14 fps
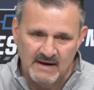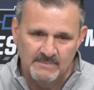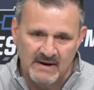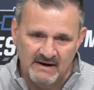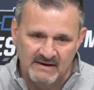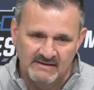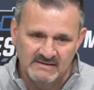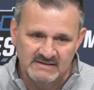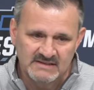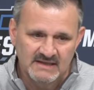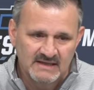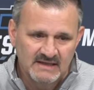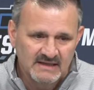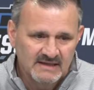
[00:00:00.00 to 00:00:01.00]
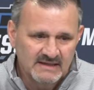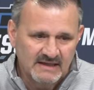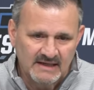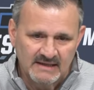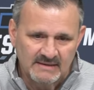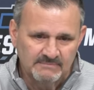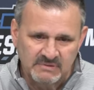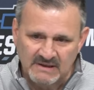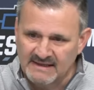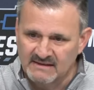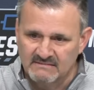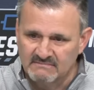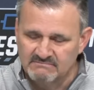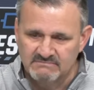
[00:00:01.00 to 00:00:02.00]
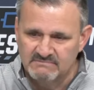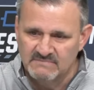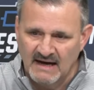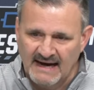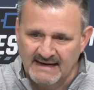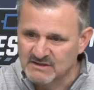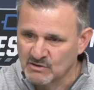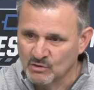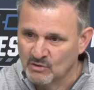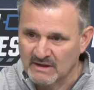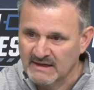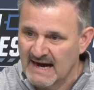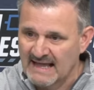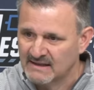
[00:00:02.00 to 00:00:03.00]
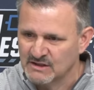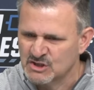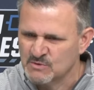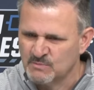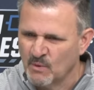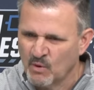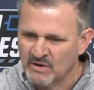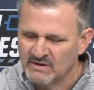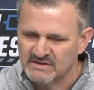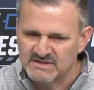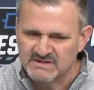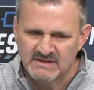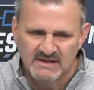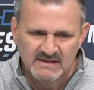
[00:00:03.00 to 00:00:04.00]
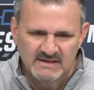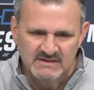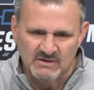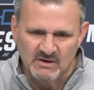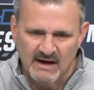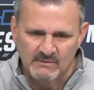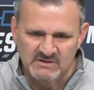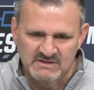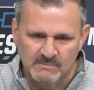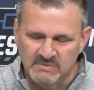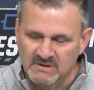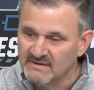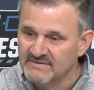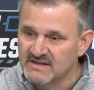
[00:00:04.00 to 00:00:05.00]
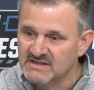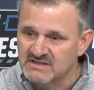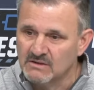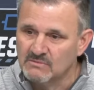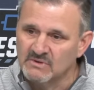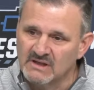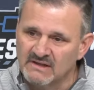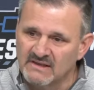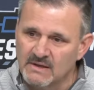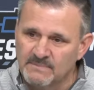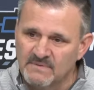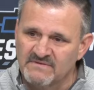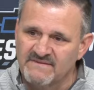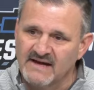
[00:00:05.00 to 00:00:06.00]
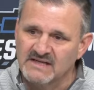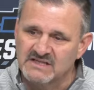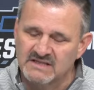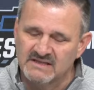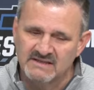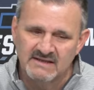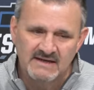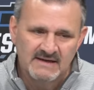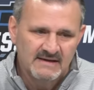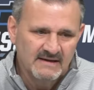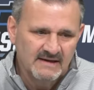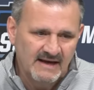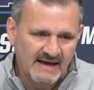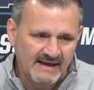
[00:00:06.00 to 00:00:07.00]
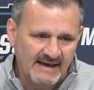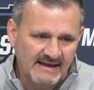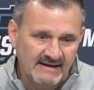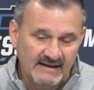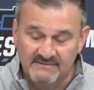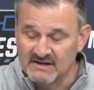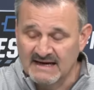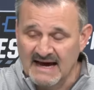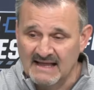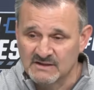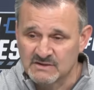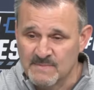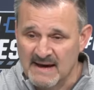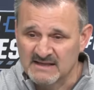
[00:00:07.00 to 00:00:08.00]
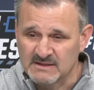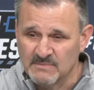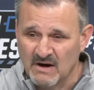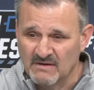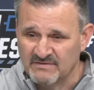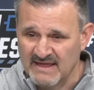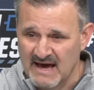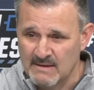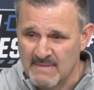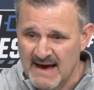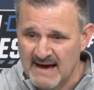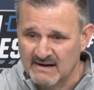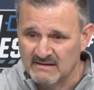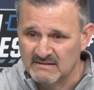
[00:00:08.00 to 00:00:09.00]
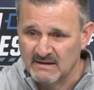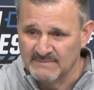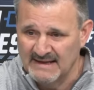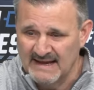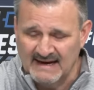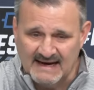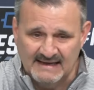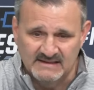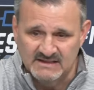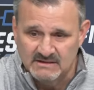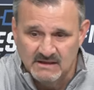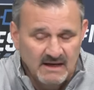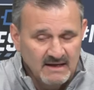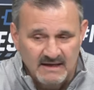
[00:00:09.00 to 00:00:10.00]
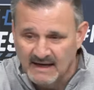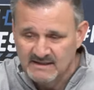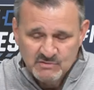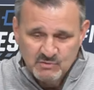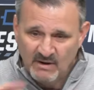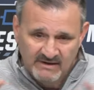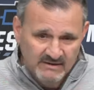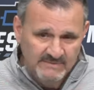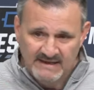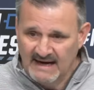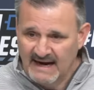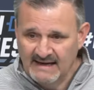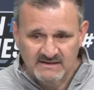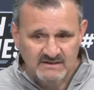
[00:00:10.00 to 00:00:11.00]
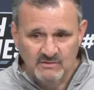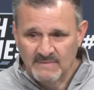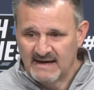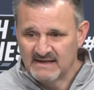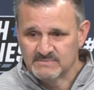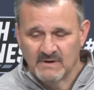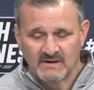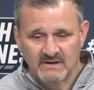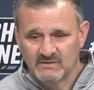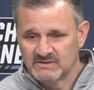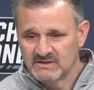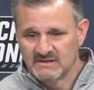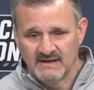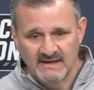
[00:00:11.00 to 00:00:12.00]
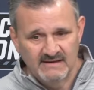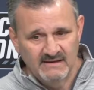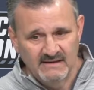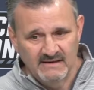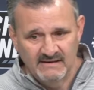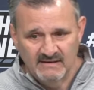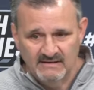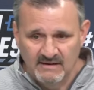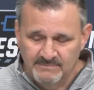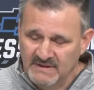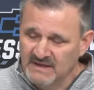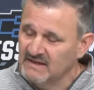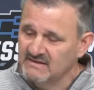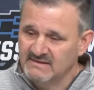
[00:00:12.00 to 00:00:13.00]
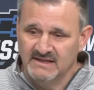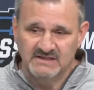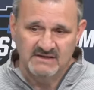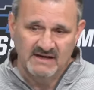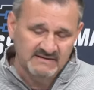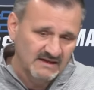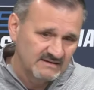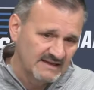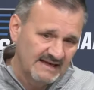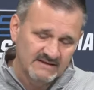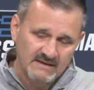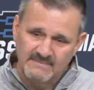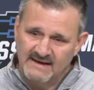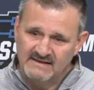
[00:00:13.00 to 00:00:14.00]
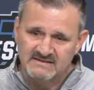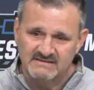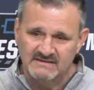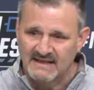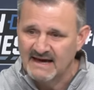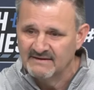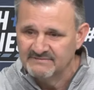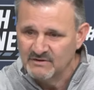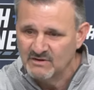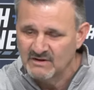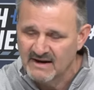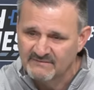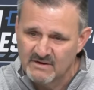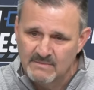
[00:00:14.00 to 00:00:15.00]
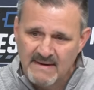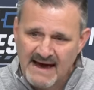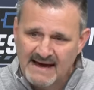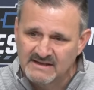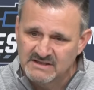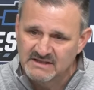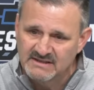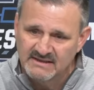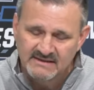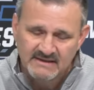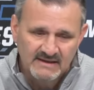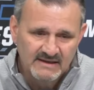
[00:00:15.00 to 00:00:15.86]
parents played high school or college sports, so I was oblivious to really the profession and even college basketball for that matter. I mean, heck, I just wanted to be a high school basketball coach and a PE teacher. I thought they had the best life you could ever imagine, and